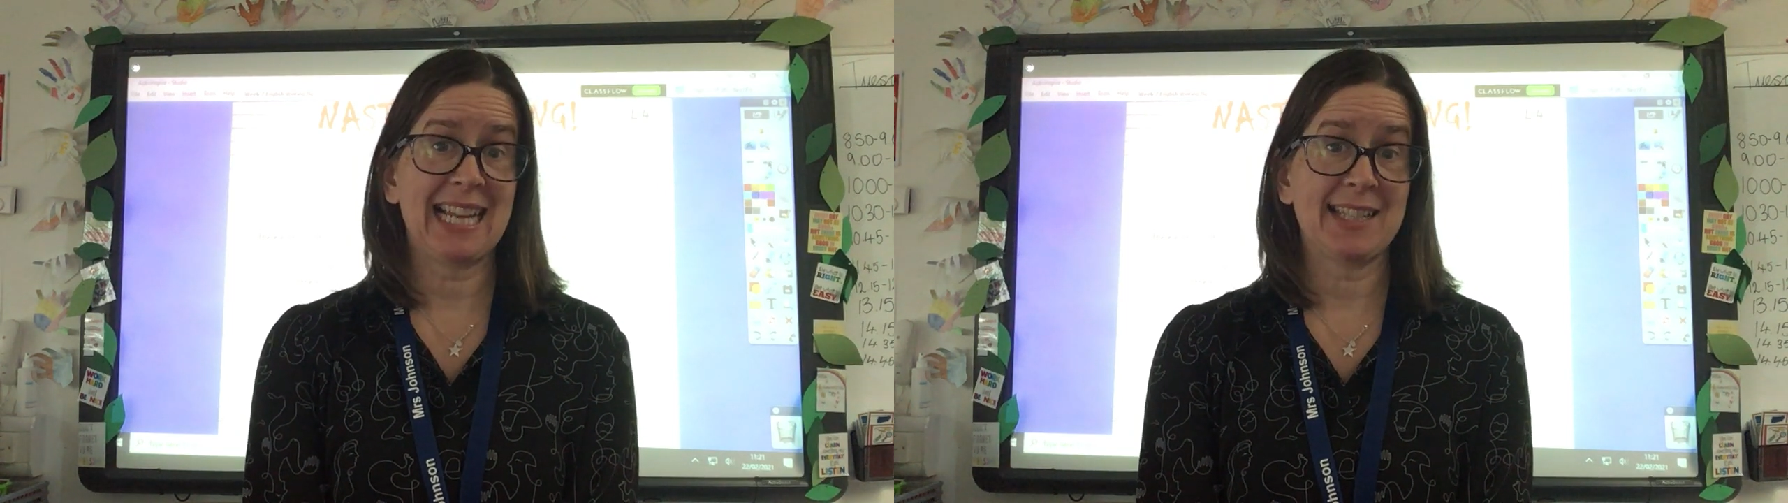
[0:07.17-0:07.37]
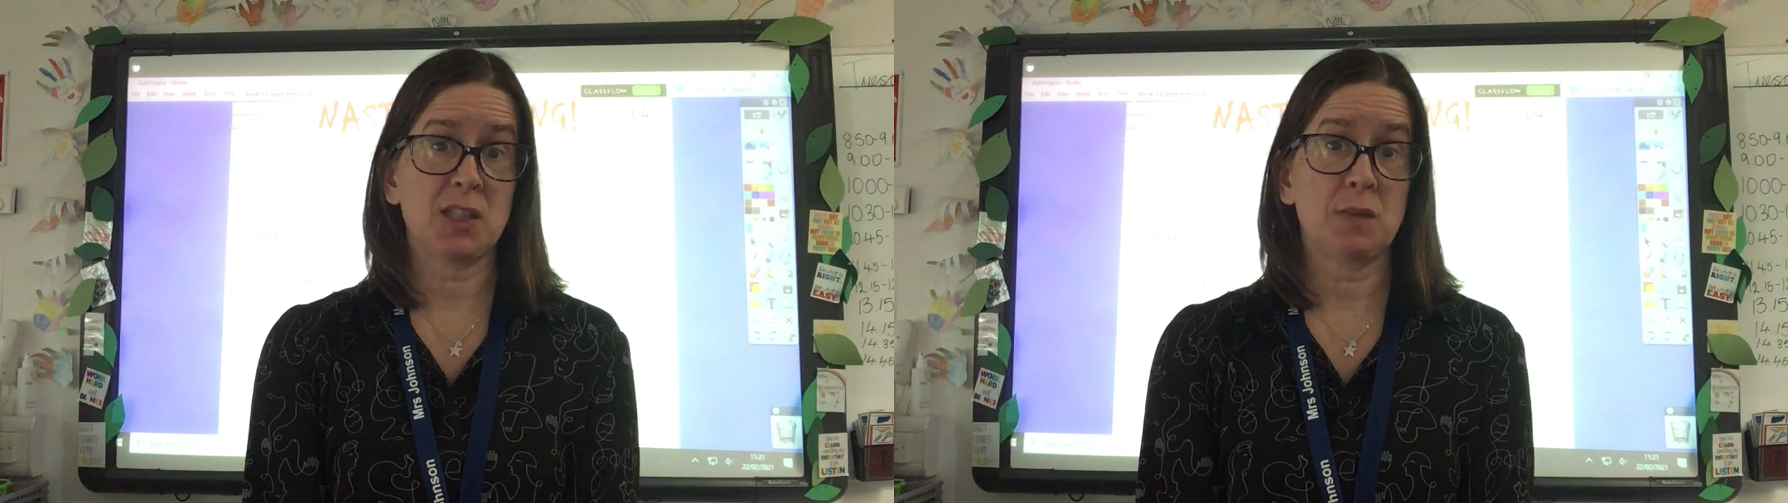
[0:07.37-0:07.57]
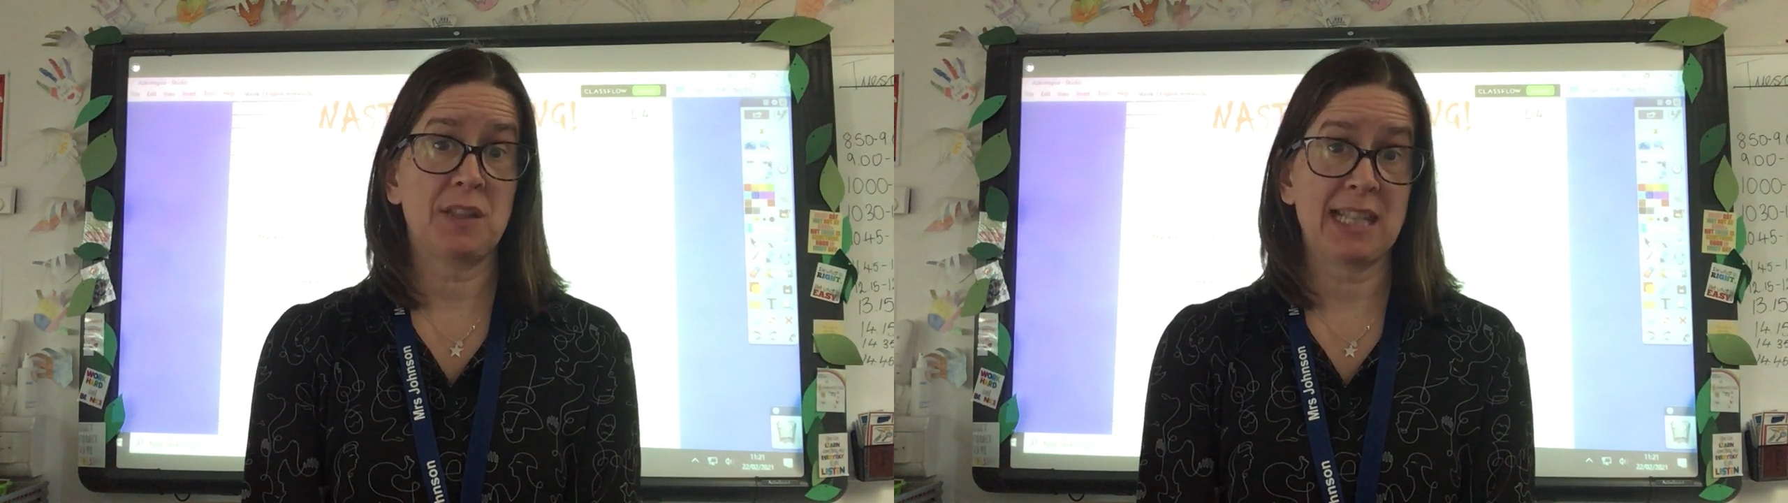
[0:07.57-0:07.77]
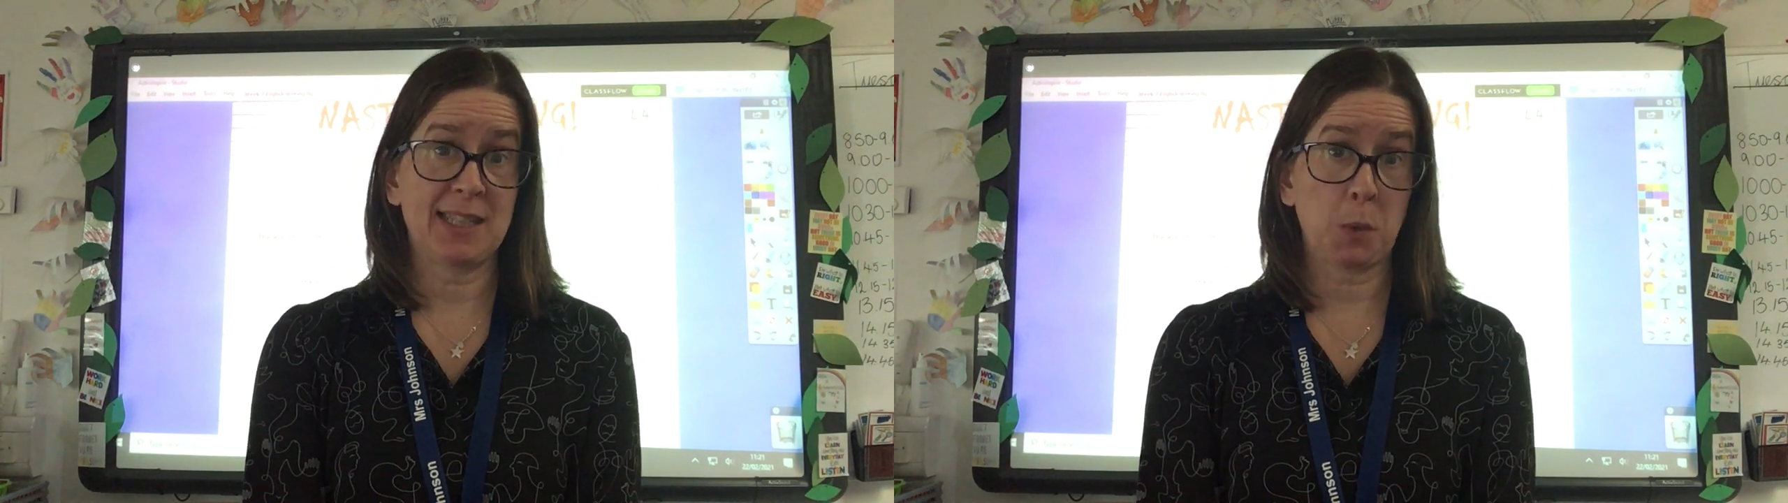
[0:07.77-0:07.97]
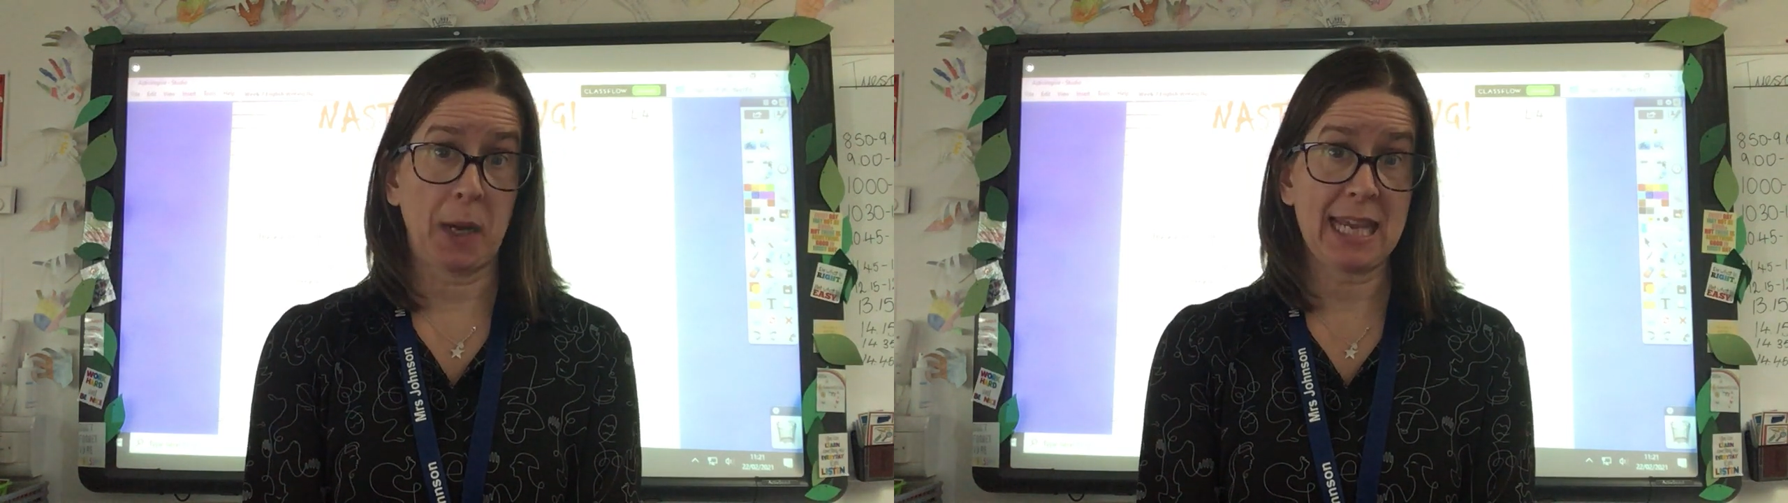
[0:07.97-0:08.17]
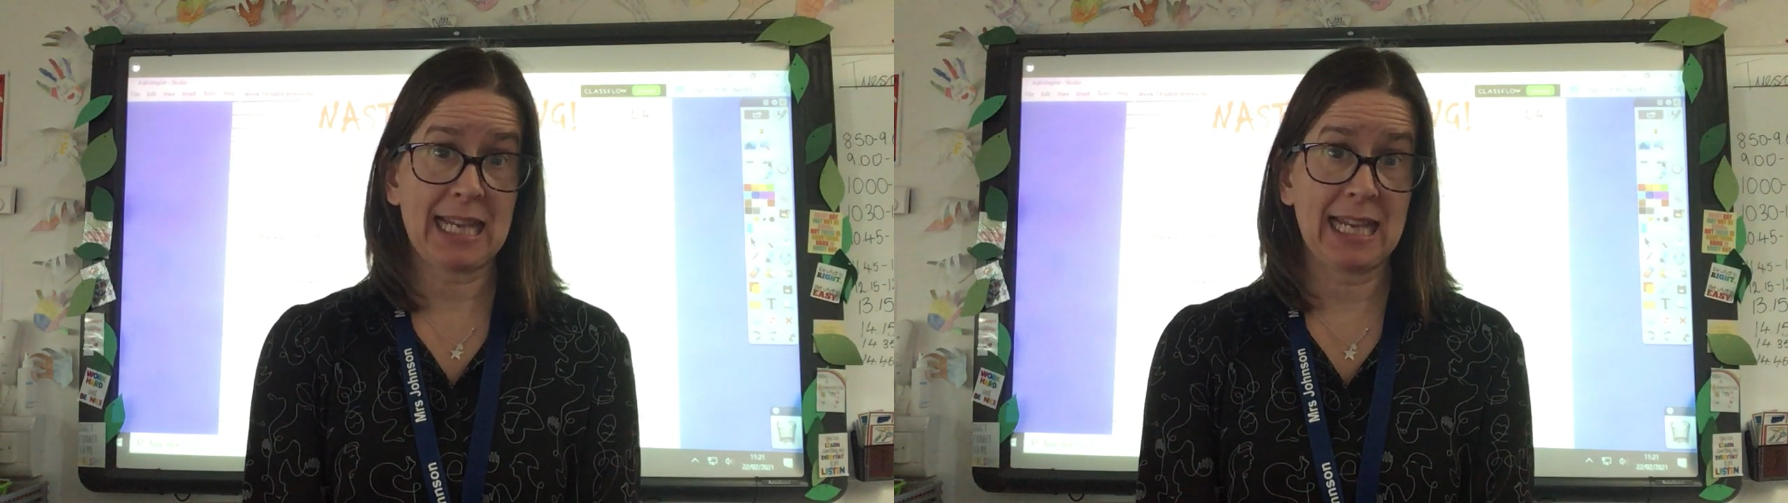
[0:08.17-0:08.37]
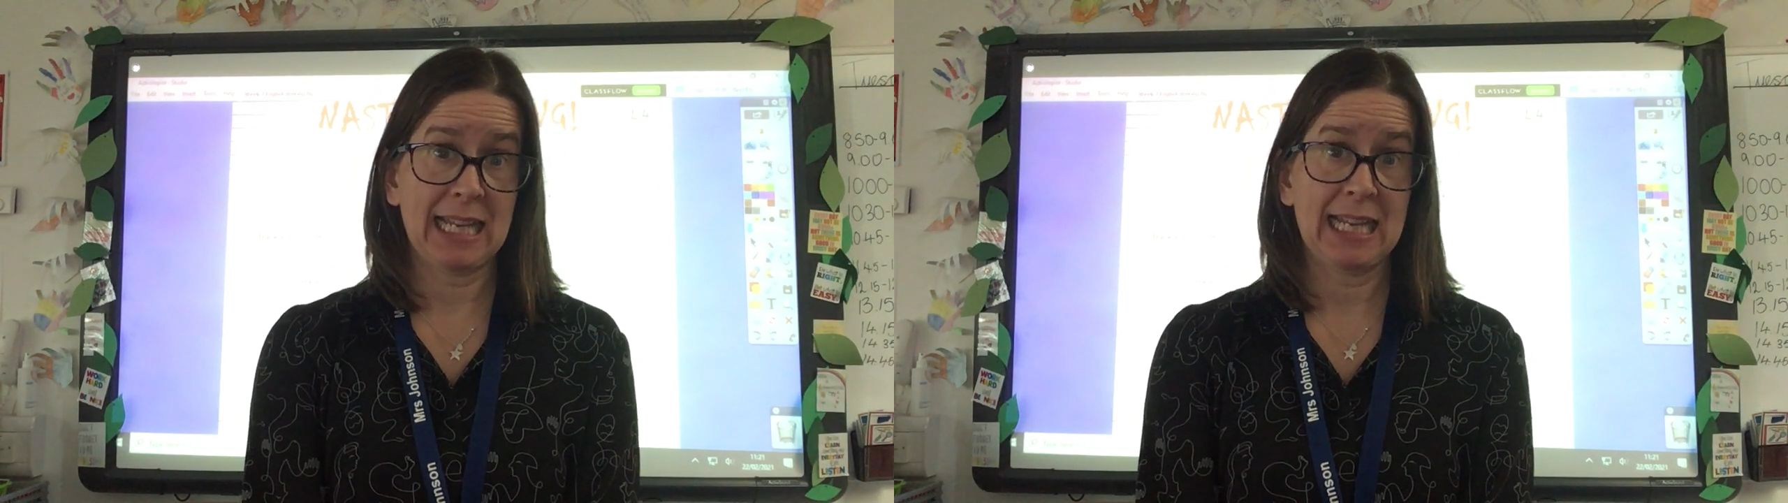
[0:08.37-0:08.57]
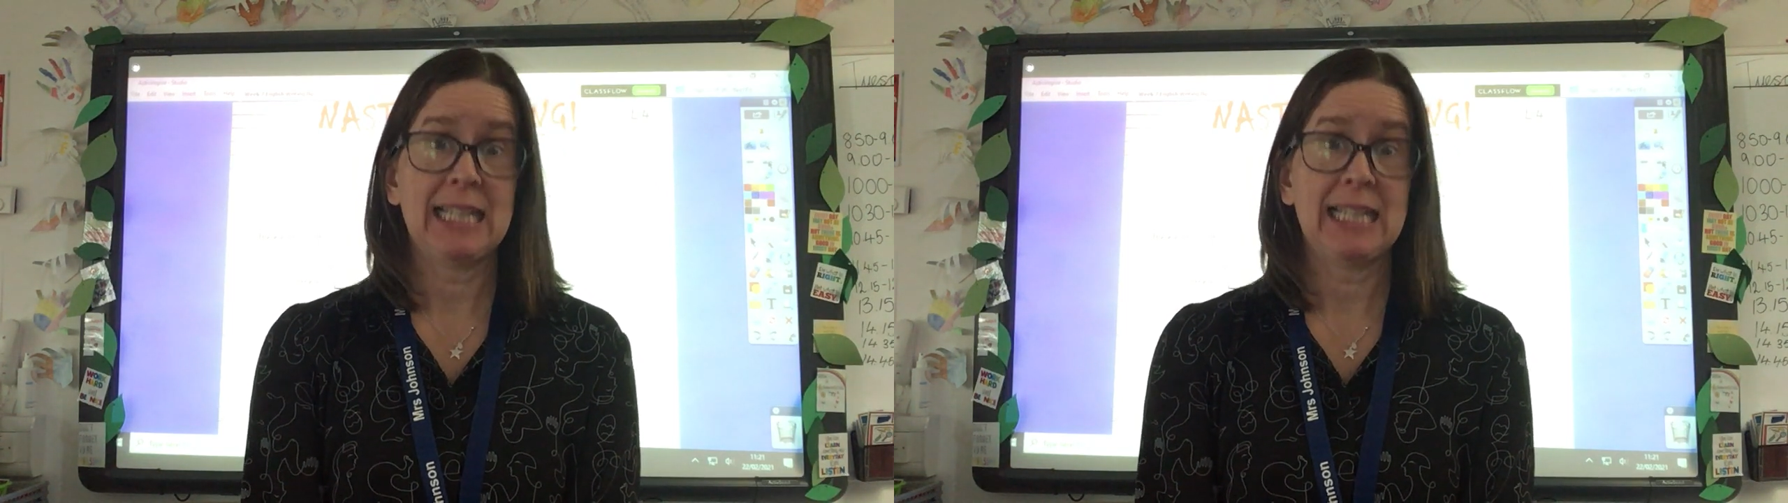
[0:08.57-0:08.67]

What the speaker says: lesson for this week.